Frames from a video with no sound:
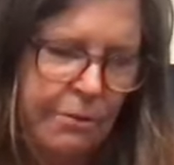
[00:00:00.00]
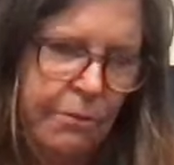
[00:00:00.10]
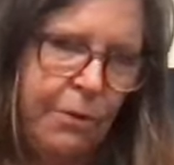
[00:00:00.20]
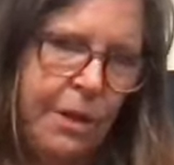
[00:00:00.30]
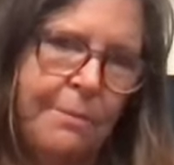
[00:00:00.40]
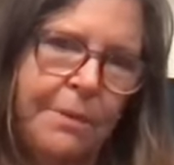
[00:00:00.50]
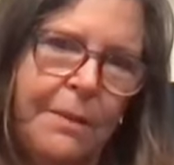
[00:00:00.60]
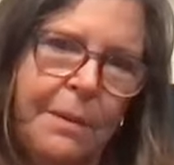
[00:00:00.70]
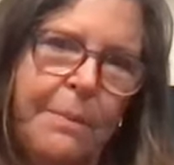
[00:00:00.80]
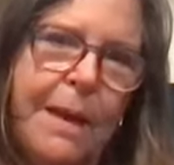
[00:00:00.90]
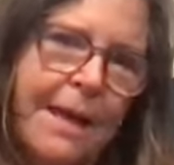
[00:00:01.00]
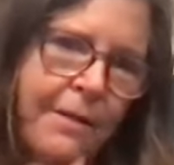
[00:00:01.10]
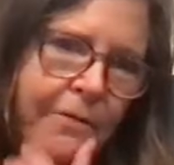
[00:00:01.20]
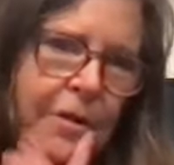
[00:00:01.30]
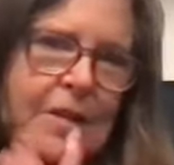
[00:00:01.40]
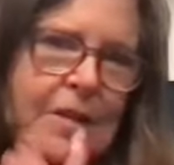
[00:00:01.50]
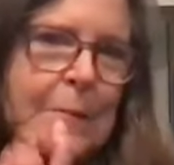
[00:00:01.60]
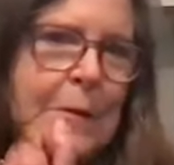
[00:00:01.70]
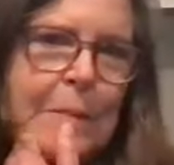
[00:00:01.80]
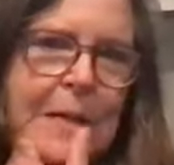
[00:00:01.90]
well, I'm going to be paying for this
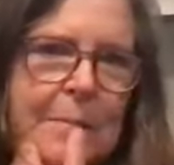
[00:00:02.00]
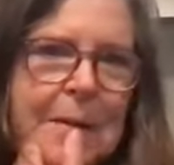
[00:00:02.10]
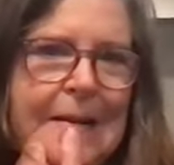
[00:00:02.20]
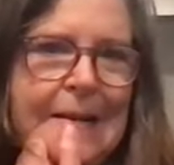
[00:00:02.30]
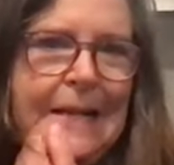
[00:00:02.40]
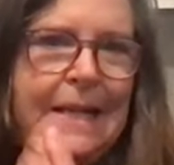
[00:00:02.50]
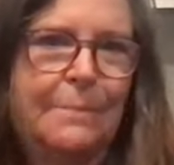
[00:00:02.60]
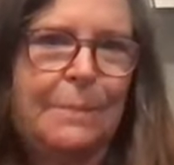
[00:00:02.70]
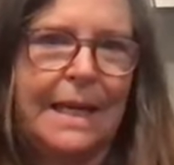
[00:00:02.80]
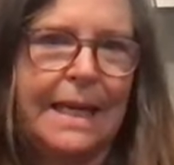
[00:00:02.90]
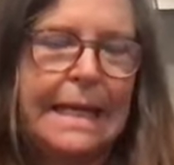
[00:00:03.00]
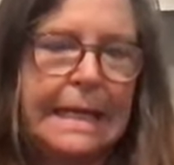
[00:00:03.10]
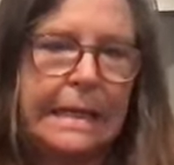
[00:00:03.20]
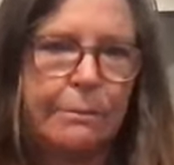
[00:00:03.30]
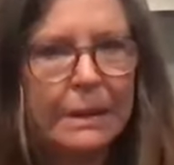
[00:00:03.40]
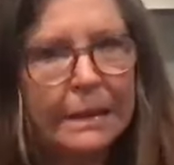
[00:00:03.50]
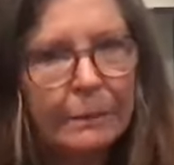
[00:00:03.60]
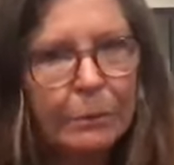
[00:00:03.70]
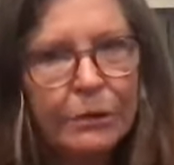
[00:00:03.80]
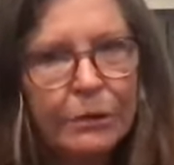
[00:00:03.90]
book, but I'm not going to be getting but
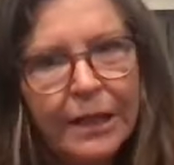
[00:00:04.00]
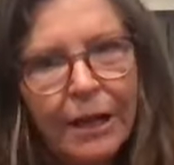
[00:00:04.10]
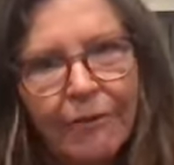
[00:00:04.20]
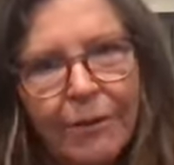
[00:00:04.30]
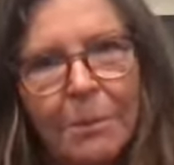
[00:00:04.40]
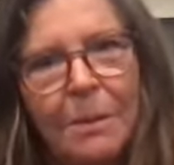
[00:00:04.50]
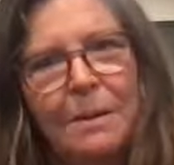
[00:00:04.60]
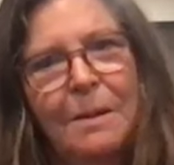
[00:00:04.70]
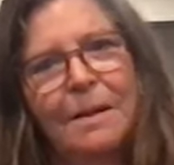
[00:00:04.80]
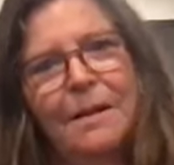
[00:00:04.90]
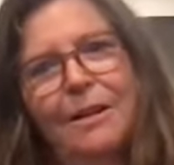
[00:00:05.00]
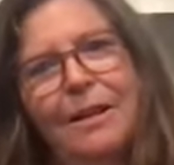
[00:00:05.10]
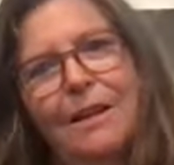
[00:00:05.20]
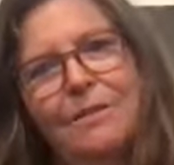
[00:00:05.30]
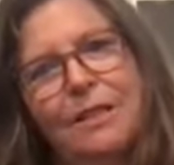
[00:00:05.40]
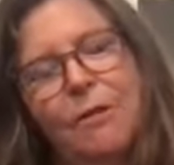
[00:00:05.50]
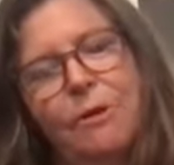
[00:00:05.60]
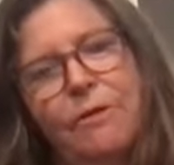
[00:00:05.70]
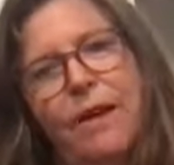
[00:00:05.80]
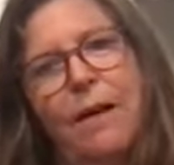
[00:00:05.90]
10% of them.
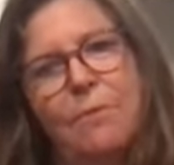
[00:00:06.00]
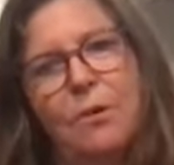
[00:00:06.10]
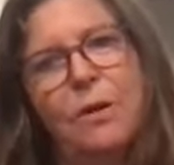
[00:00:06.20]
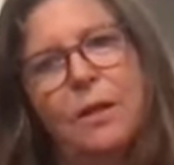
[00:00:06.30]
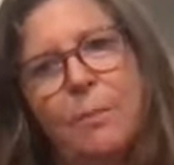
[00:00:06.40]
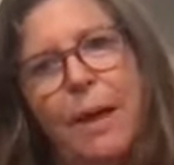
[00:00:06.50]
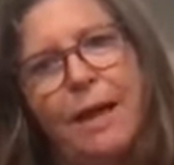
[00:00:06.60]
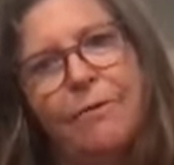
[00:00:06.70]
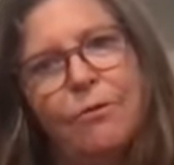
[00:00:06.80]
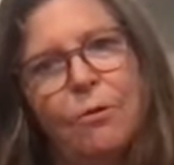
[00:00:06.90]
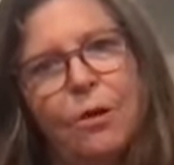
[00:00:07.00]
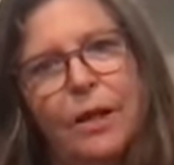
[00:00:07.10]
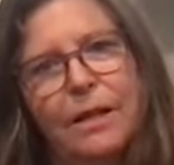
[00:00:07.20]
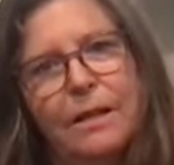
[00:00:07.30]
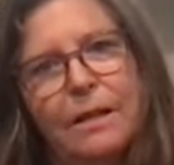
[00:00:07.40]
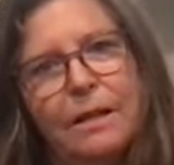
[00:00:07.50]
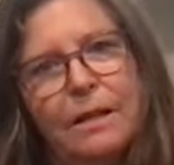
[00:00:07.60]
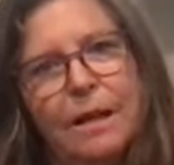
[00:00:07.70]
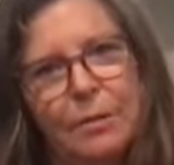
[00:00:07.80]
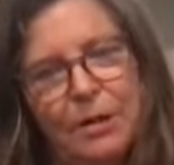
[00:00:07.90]
So if I'm going to pay for it,
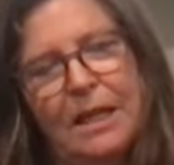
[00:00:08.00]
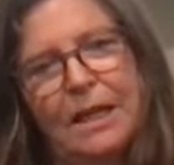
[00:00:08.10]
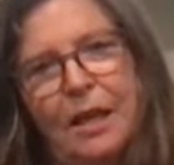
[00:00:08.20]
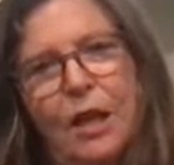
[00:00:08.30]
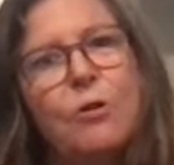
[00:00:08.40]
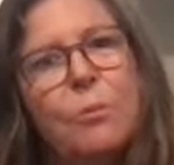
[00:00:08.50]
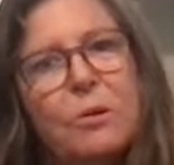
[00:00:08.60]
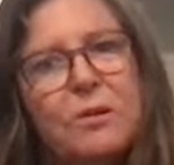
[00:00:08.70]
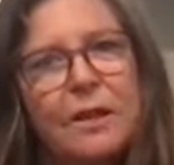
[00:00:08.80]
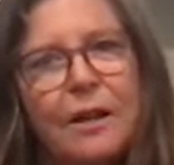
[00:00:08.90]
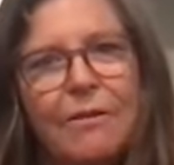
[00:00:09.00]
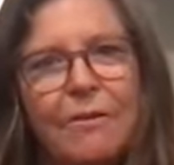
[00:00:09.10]
I'm going to get 100% of